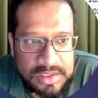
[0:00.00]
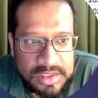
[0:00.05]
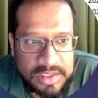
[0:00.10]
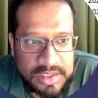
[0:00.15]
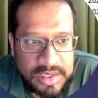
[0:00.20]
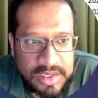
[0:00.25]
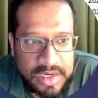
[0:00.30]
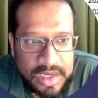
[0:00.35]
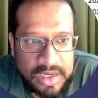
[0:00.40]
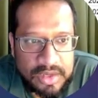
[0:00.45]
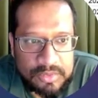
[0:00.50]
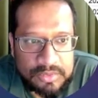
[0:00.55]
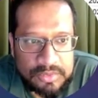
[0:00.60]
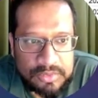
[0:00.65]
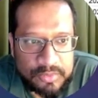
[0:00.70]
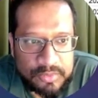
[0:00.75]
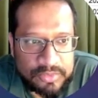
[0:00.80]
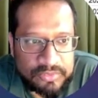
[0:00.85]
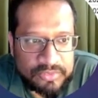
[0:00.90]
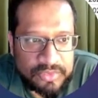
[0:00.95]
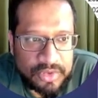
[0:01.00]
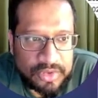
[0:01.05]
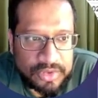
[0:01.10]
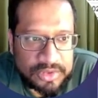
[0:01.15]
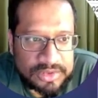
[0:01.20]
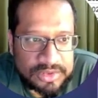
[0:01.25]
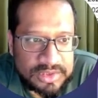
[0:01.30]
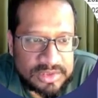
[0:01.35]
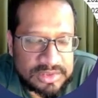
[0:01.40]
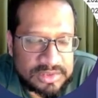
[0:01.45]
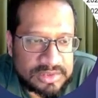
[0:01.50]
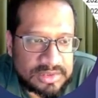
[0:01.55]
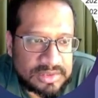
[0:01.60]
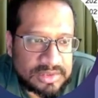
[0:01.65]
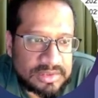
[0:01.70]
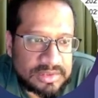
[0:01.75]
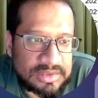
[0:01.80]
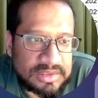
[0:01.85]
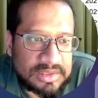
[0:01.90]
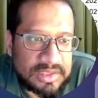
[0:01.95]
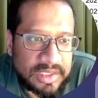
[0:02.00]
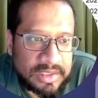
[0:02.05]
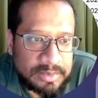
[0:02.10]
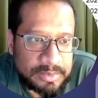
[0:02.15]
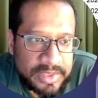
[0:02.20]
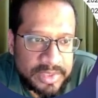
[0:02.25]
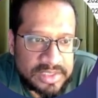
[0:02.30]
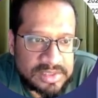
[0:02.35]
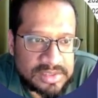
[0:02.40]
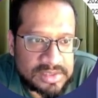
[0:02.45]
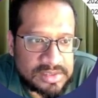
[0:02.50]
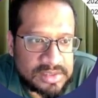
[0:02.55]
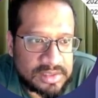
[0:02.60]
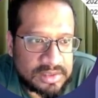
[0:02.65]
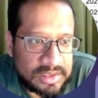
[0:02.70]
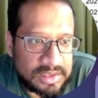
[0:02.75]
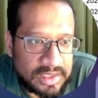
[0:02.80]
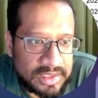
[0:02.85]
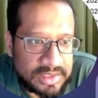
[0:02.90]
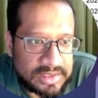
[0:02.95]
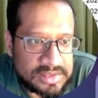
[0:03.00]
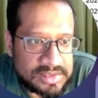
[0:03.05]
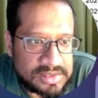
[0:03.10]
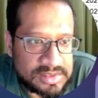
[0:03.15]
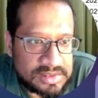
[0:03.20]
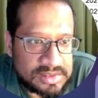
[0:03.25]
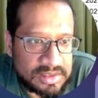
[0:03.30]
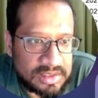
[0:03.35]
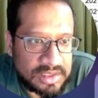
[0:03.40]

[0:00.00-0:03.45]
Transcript: Now we've got impressions and clicks.